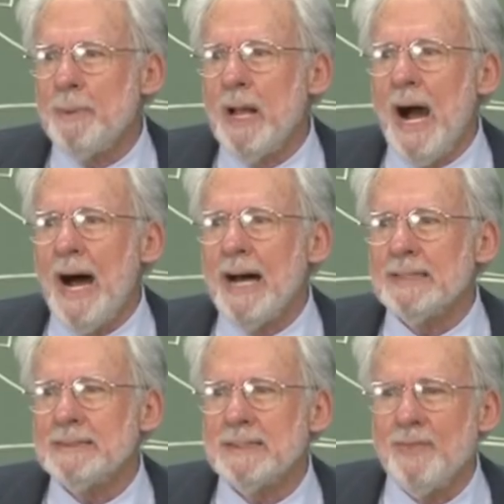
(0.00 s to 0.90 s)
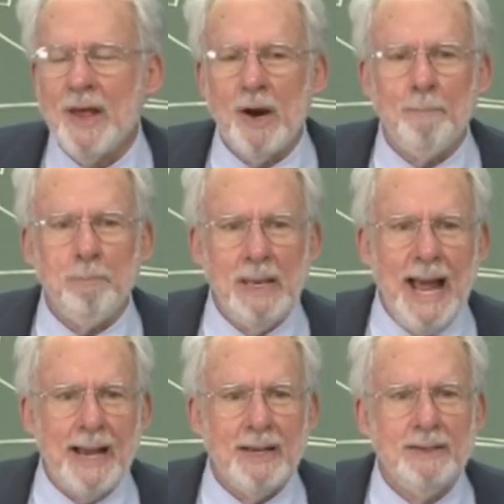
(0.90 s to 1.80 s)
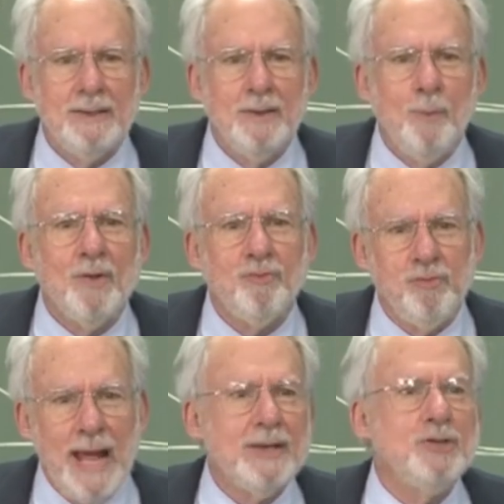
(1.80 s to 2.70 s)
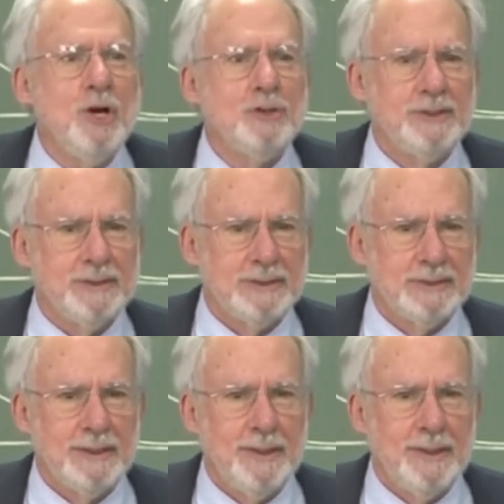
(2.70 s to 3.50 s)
gods that are black with flat noses